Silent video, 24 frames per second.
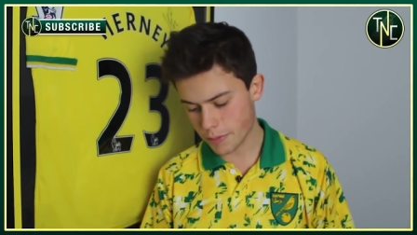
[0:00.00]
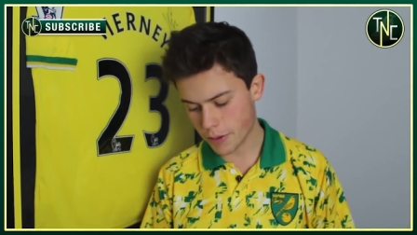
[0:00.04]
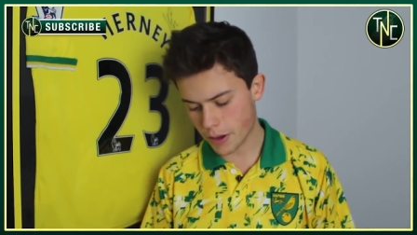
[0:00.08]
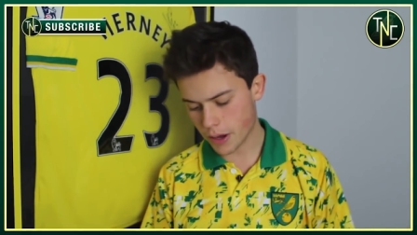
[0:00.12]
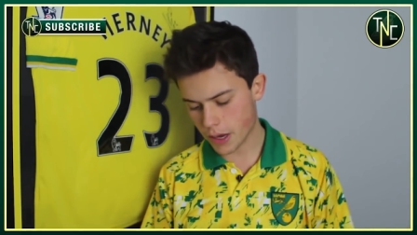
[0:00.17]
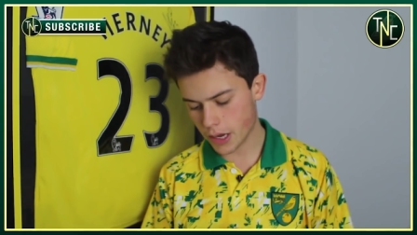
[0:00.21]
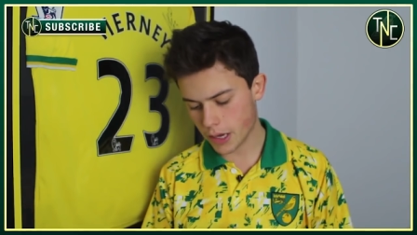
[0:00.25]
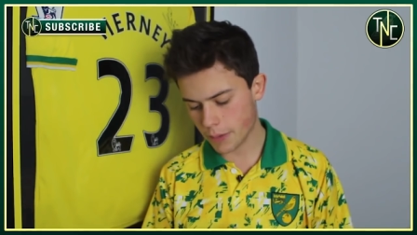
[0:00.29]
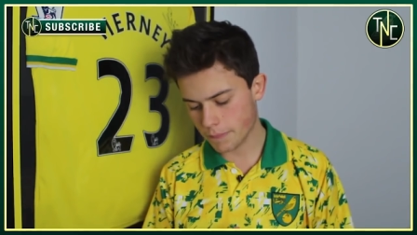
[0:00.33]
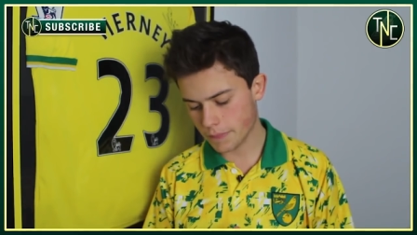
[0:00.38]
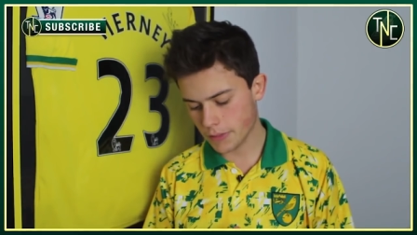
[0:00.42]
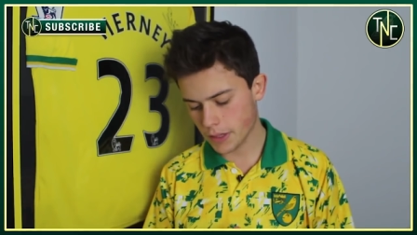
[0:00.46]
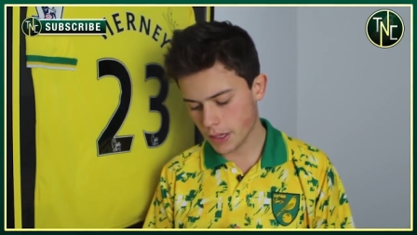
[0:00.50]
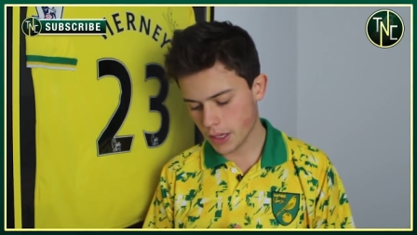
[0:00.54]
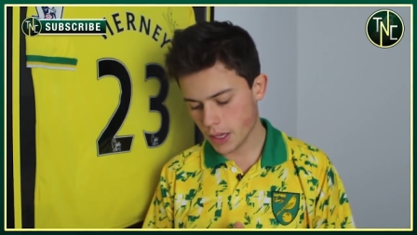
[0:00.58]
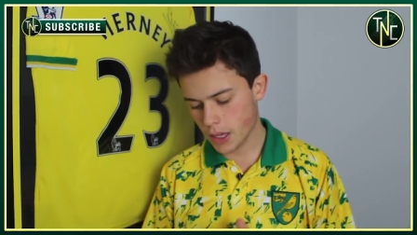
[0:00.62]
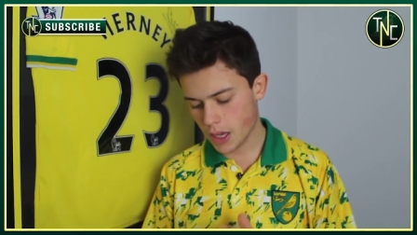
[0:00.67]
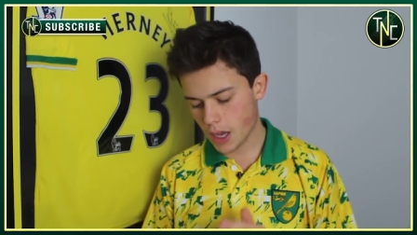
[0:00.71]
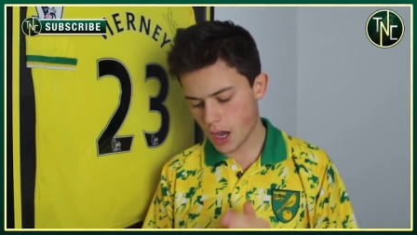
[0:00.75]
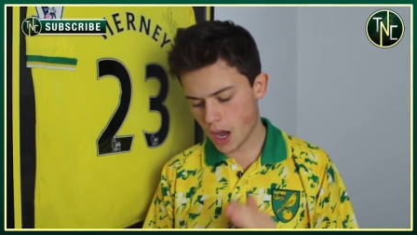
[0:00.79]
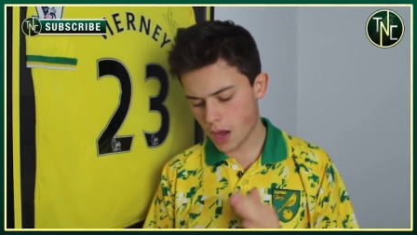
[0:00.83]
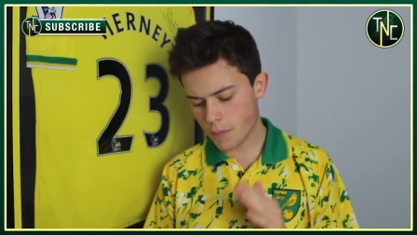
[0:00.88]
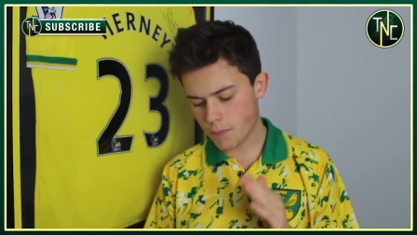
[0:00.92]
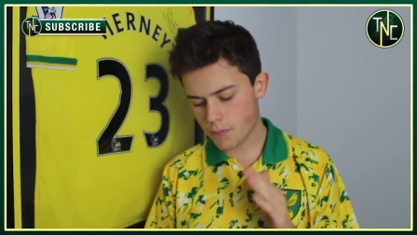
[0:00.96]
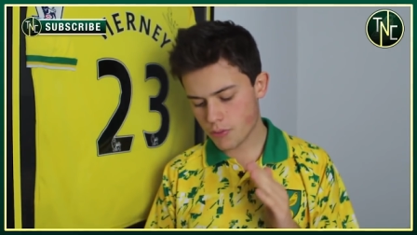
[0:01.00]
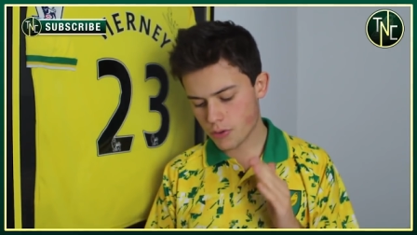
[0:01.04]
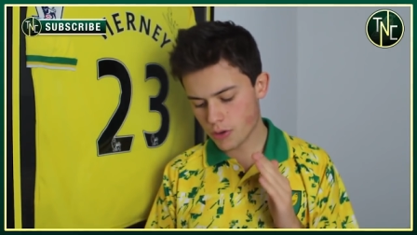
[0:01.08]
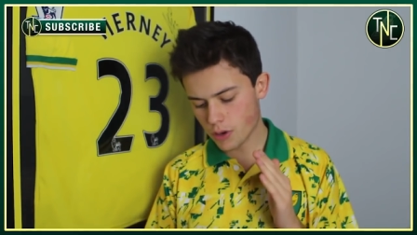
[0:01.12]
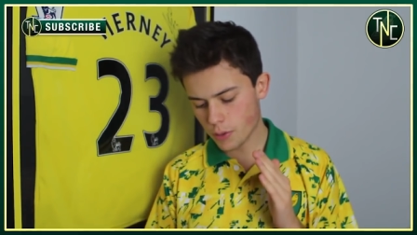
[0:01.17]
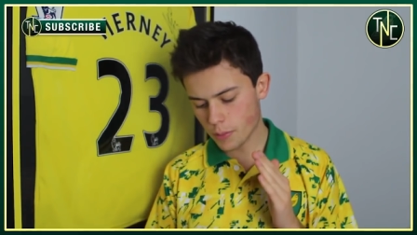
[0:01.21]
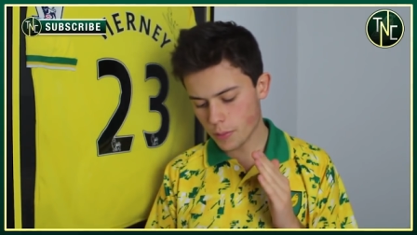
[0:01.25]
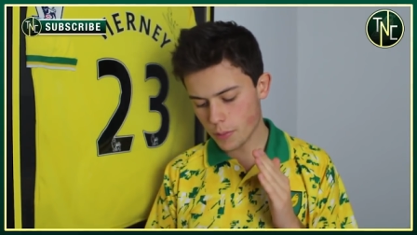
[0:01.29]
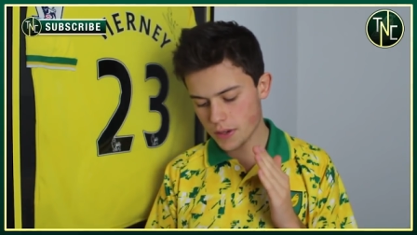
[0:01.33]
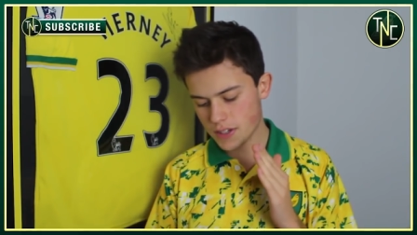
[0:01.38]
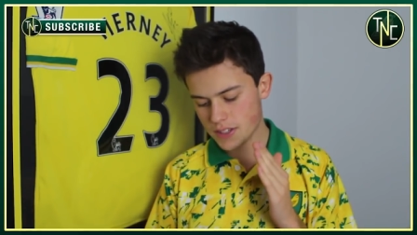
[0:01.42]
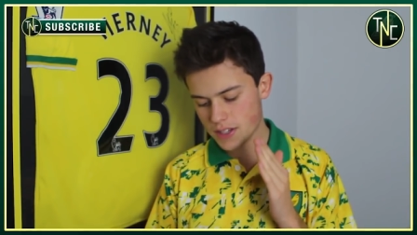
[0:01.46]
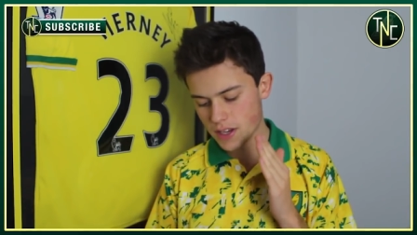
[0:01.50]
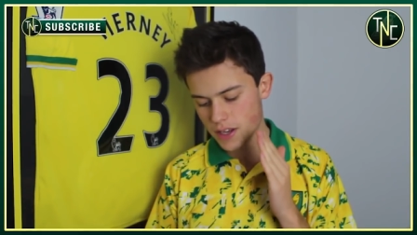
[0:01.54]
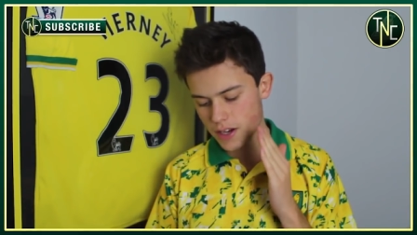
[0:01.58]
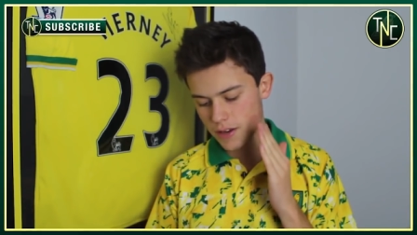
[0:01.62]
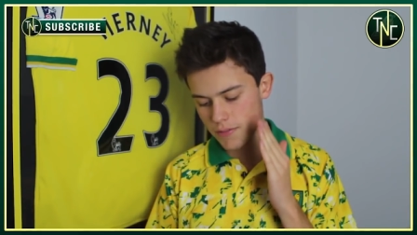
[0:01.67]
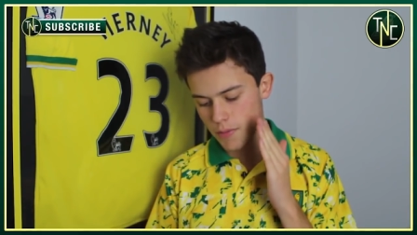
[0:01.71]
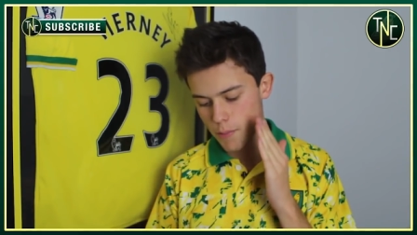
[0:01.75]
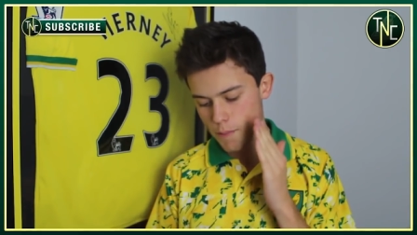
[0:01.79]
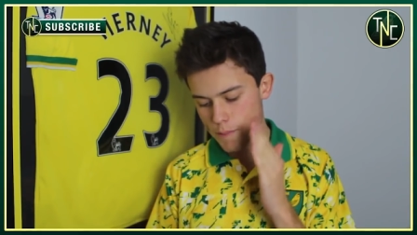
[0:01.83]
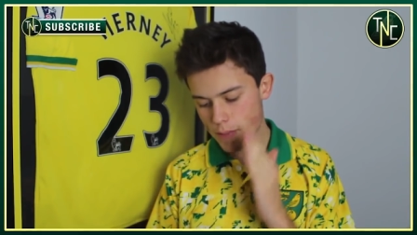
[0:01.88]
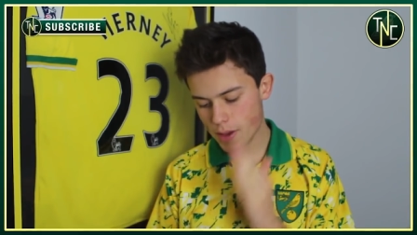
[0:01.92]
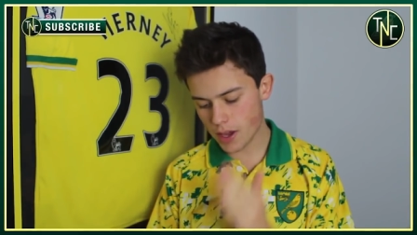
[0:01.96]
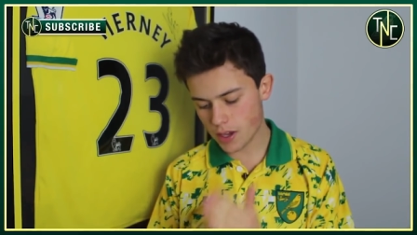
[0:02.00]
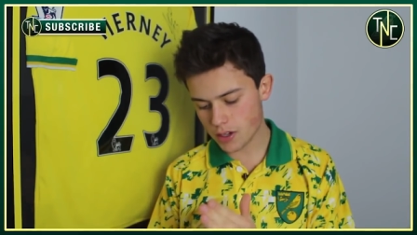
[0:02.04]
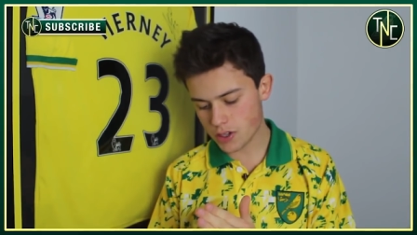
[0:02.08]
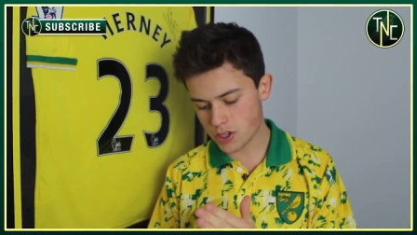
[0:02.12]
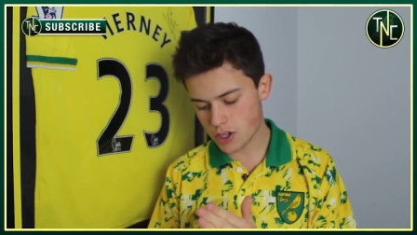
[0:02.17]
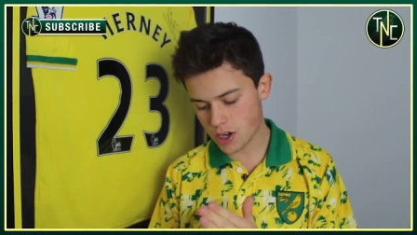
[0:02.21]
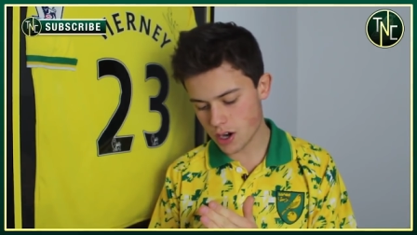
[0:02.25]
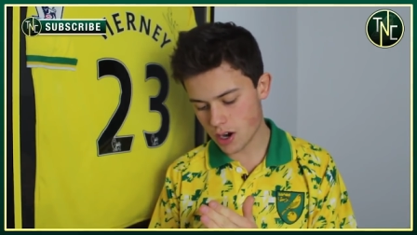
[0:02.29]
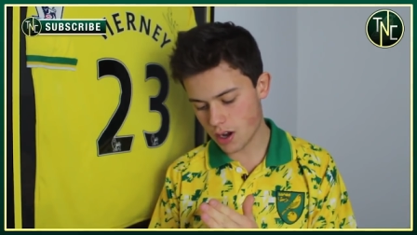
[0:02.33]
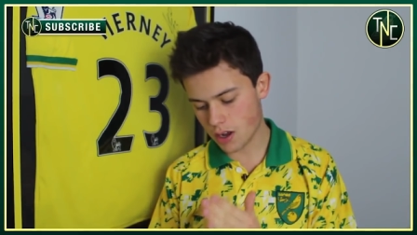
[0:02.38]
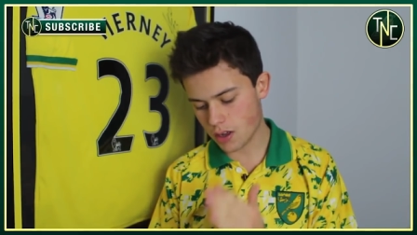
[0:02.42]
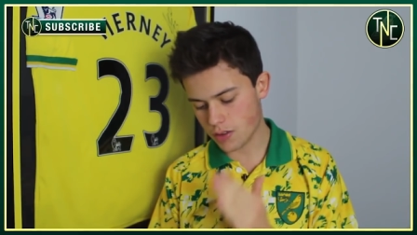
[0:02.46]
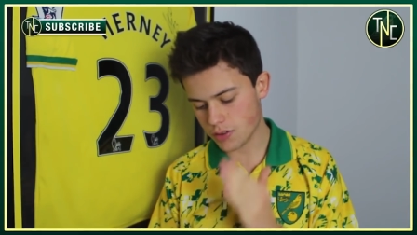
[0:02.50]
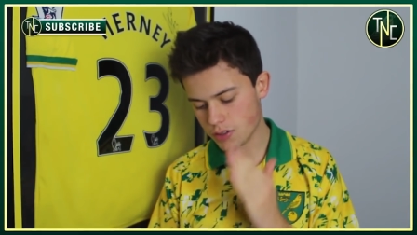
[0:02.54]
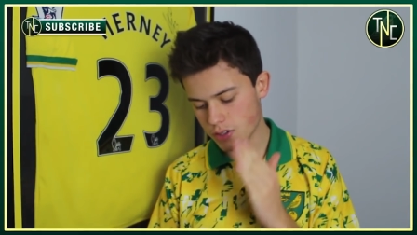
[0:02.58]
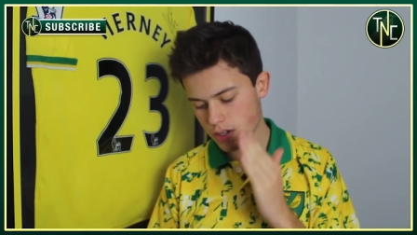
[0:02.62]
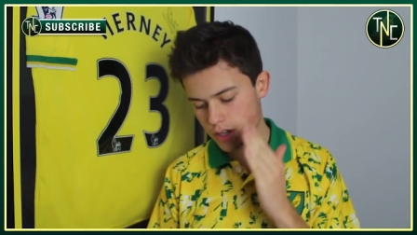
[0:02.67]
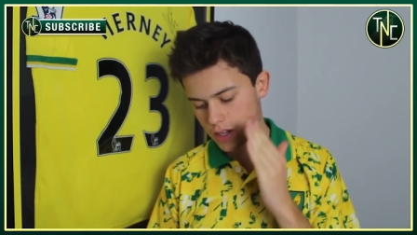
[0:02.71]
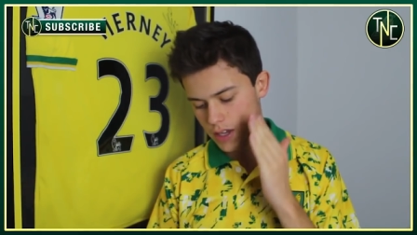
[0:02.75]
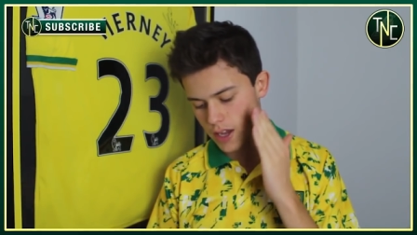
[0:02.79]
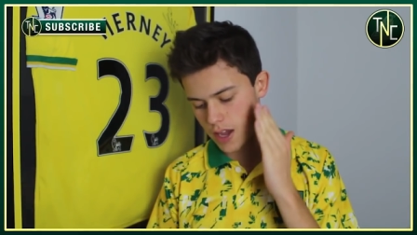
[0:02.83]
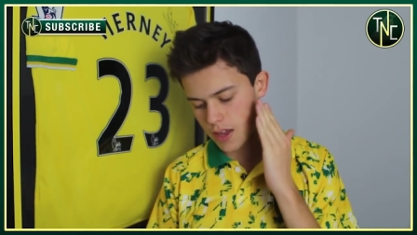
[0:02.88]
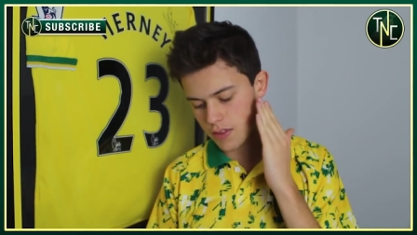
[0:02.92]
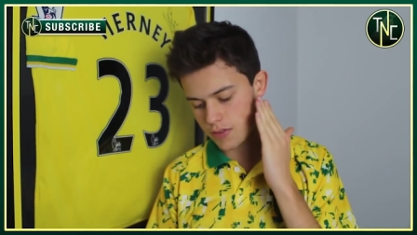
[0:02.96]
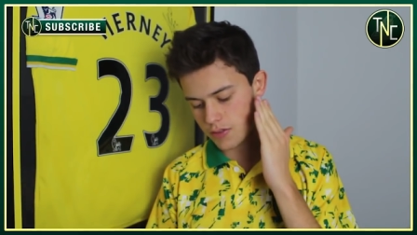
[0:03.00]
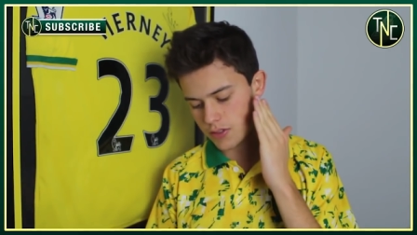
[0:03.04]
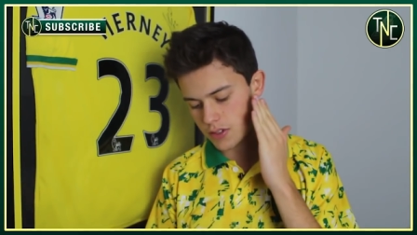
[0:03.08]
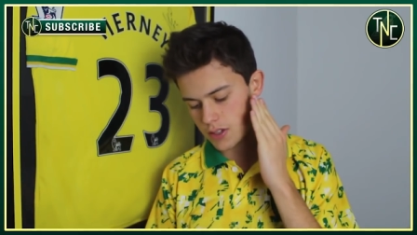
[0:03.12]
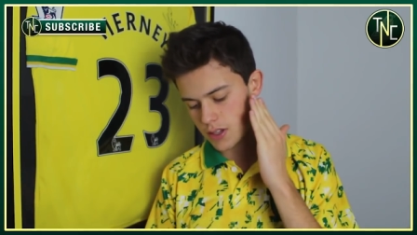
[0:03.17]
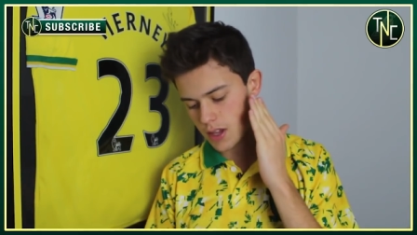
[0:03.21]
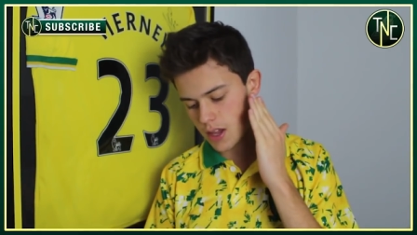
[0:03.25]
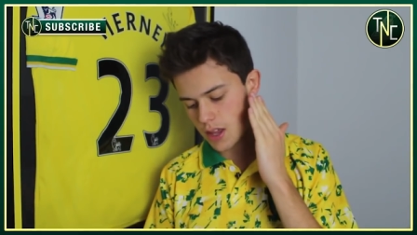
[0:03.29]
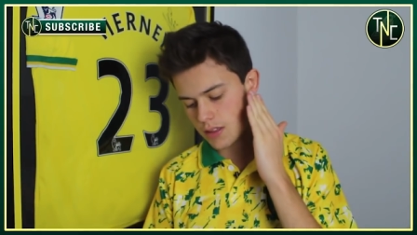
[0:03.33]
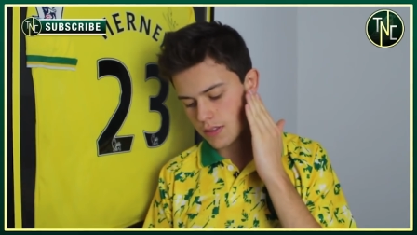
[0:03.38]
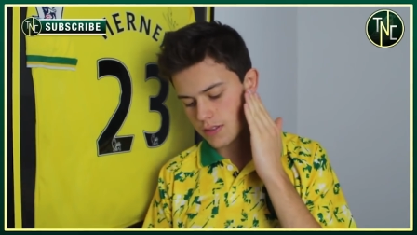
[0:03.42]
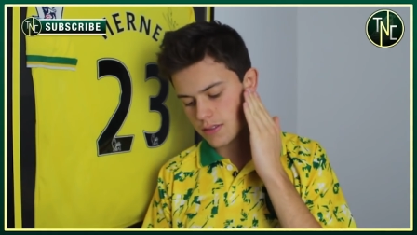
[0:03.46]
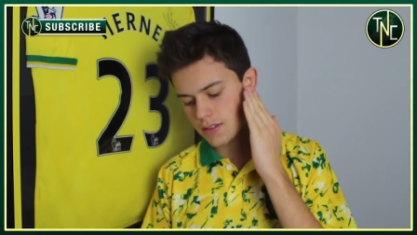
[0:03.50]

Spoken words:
but I'd probably say I'd have a better chance against